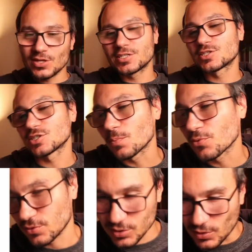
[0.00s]
so let's
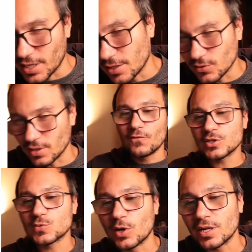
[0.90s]
jump straight into it.
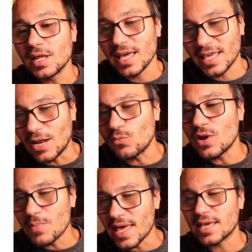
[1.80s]
First one, can
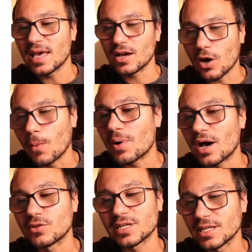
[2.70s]
we make
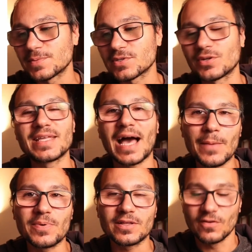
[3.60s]
compound clips on the
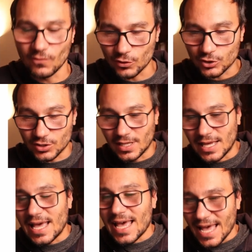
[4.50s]
iPad version.
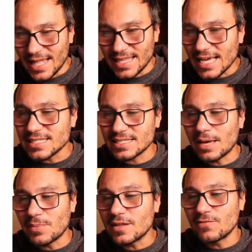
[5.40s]
And yes,
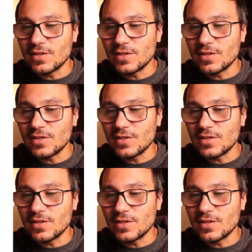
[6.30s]
I made a